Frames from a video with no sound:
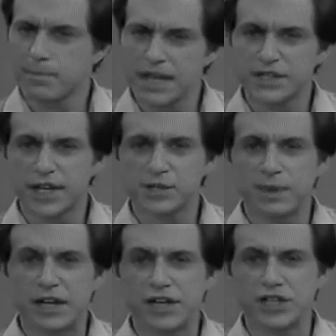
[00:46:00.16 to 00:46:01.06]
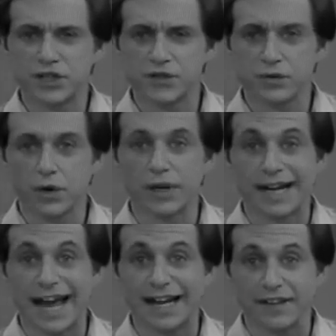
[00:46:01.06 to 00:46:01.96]
best explanation of
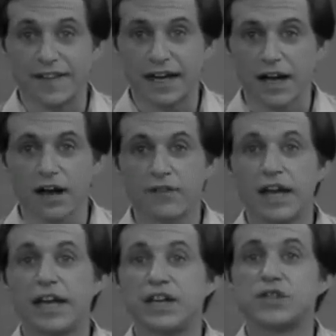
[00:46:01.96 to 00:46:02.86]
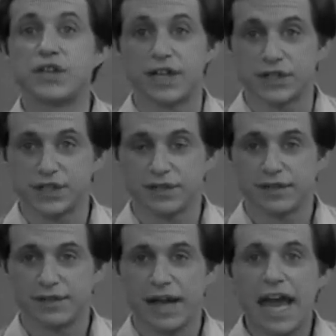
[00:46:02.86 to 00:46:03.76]
scrolling I can think of is this.
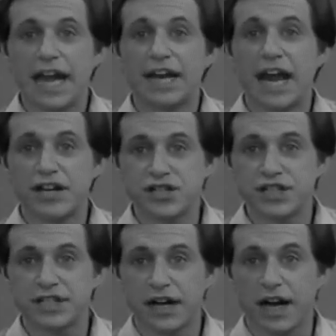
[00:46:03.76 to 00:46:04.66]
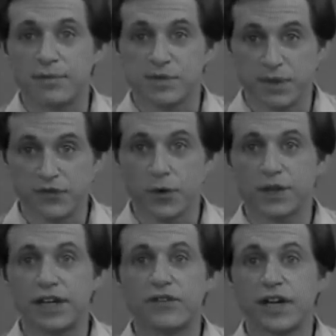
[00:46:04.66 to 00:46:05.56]
In ancient times, before
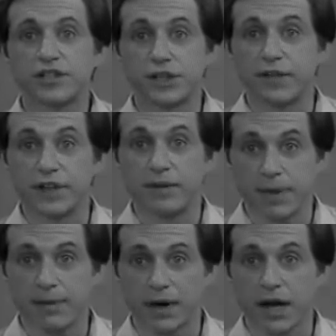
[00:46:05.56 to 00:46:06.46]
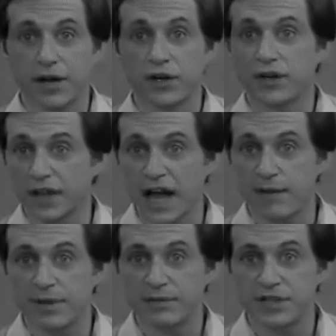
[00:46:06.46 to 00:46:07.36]
the invention of the paper cutter and the
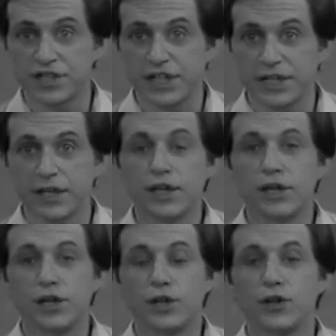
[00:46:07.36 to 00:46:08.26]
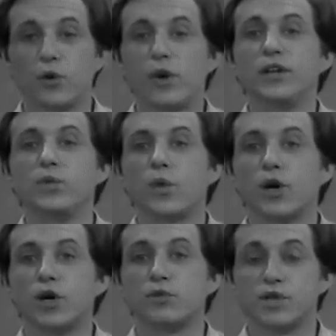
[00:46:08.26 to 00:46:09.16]
copying machine, the written
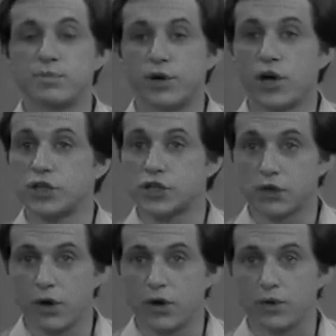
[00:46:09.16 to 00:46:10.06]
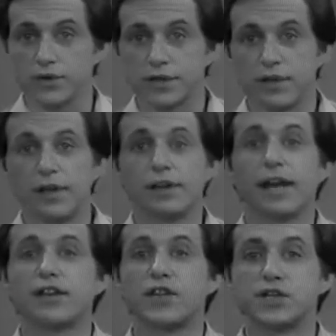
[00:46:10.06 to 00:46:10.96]
word was put on scrolls,
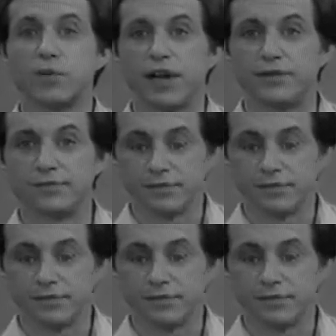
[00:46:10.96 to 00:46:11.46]
like this one,